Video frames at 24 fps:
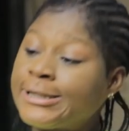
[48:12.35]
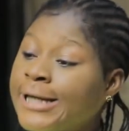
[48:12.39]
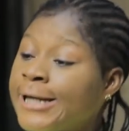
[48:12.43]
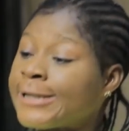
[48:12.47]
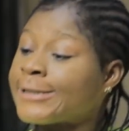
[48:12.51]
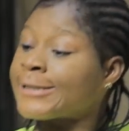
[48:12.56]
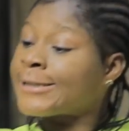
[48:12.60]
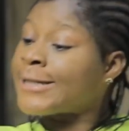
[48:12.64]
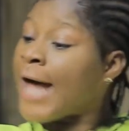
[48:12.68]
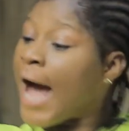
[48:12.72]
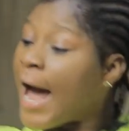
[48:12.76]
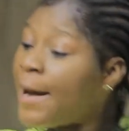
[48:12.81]
It
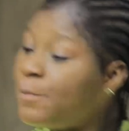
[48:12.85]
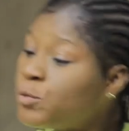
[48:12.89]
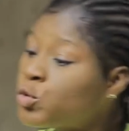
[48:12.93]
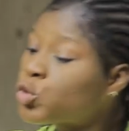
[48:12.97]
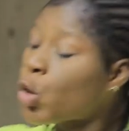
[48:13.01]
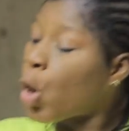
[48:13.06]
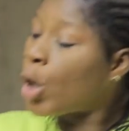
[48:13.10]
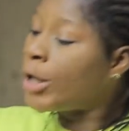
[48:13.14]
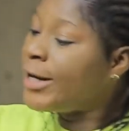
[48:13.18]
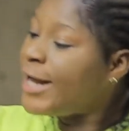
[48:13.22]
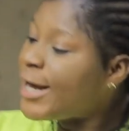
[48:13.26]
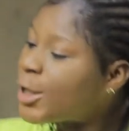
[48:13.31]
is time
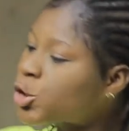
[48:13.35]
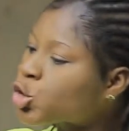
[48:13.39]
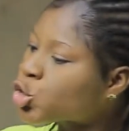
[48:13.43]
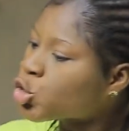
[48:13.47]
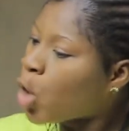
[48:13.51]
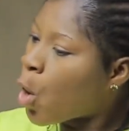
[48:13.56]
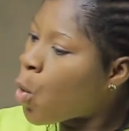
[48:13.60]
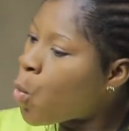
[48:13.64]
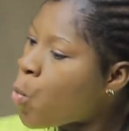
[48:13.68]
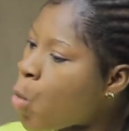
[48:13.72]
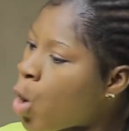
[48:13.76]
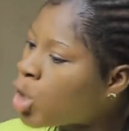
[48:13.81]
to lick
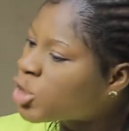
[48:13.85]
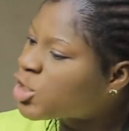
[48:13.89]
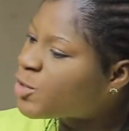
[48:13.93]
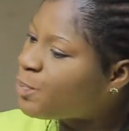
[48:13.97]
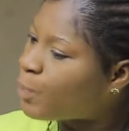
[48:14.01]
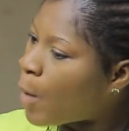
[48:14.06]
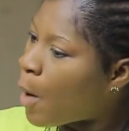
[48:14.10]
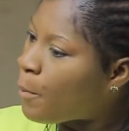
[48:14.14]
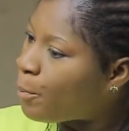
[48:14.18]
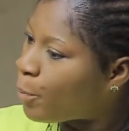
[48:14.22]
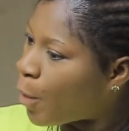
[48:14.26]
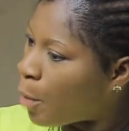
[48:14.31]

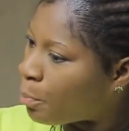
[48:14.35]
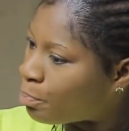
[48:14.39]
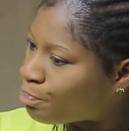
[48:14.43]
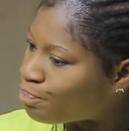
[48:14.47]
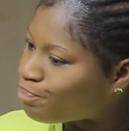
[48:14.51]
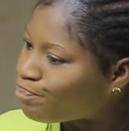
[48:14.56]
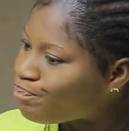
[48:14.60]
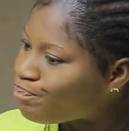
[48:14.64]
someone's bum bum.